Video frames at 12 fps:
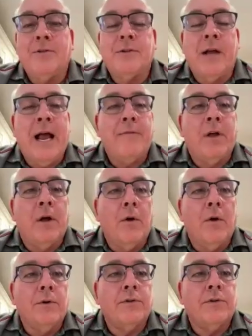also have
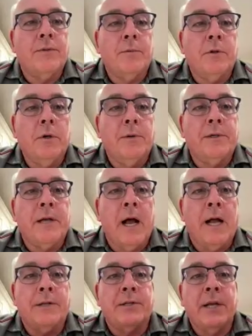holders from
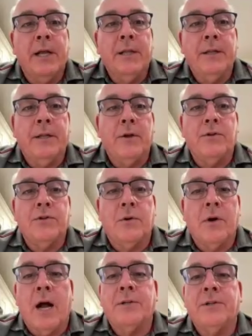Klubertons that those
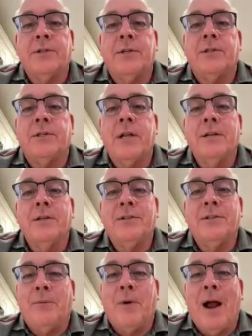Crocs just
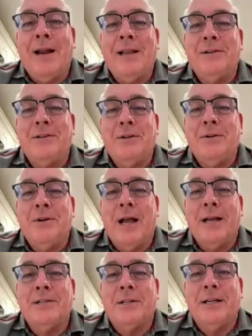set right into
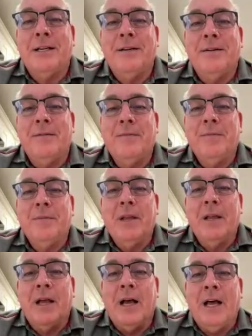nicely.
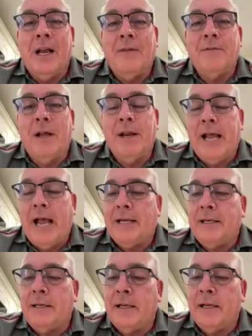And I've done
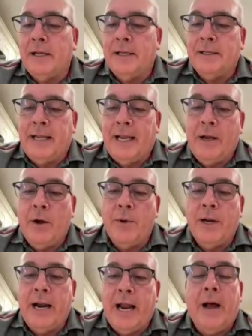that, and they go
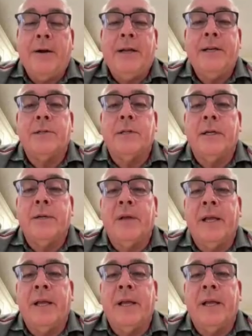in and out easily.